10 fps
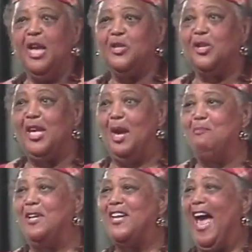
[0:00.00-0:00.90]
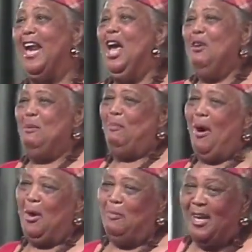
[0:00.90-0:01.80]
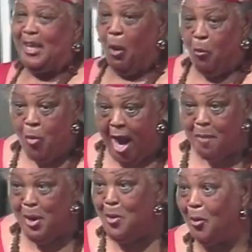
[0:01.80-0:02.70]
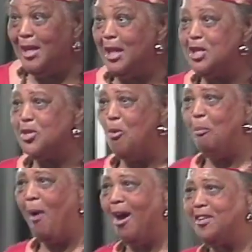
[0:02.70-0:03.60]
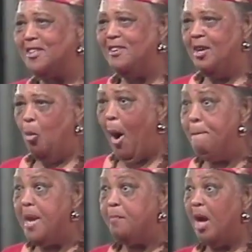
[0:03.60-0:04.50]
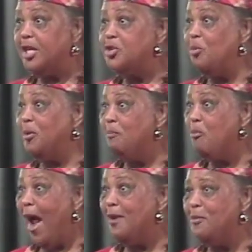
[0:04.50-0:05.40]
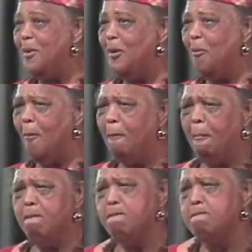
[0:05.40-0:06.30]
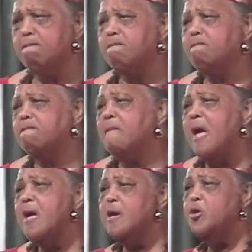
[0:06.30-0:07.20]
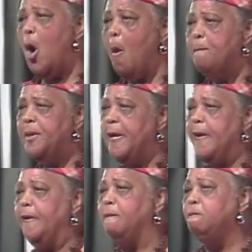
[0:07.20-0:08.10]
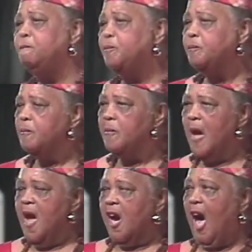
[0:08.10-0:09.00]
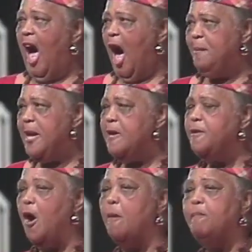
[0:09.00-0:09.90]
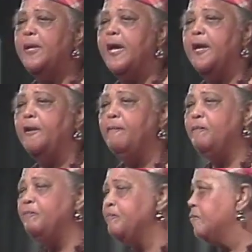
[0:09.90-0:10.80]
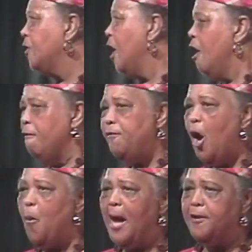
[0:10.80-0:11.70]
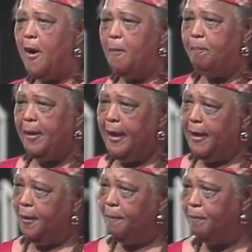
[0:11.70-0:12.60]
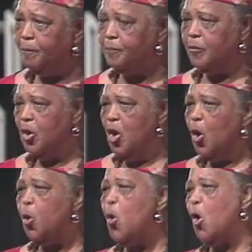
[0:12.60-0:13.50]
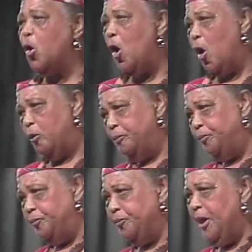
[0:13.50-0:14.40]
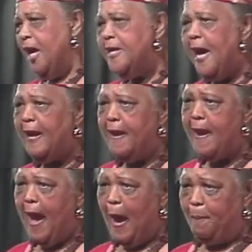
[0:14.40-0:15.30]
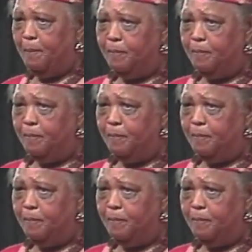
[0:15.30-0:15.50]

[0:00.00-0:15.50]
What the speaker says: So then me try, we Paul bring it on. When me looking at the soup pot, one big pot of soup to boil for me, you know. Dumpling. Caramel dumpling. Flour dumpling. Cocoa. Yellow yam.